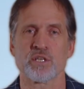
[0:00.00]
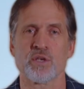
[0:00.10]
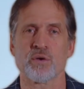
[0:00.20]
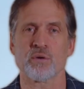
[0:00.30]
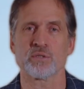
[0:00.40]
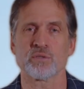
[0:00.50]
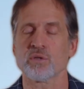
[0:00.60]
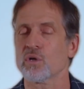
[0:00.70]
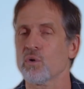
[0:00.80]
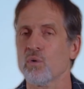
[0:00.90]
cured. So
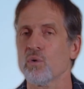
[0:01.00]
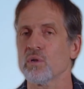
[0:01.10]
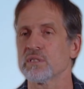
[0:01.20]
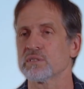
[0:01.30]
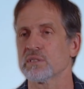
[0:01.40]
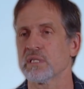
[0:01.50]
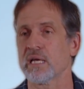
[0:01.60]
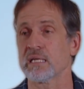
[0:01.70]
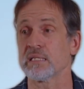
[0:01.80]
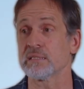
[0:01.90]
the goal is,
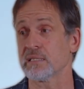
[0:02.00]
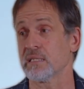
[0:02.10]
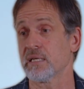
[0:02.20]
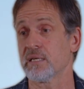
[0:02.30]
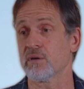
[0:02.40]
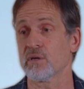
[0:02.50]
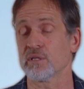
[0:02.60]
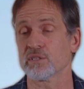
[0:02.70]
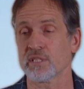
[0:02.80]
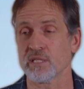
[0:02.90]
at least in
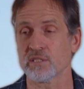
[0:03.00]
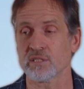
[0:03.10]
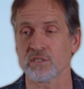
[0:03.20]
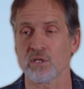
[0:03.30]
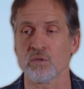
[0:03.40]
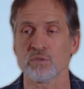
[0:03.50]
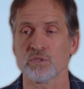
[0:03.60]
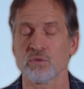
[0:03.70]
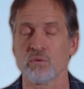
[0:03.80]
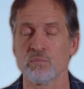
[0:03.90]
earlier stages, is always
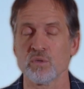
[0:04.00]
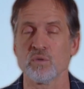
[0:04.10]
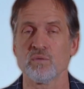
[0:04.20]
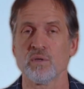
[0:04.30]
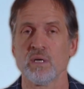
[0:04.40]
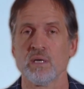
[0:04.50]
to remove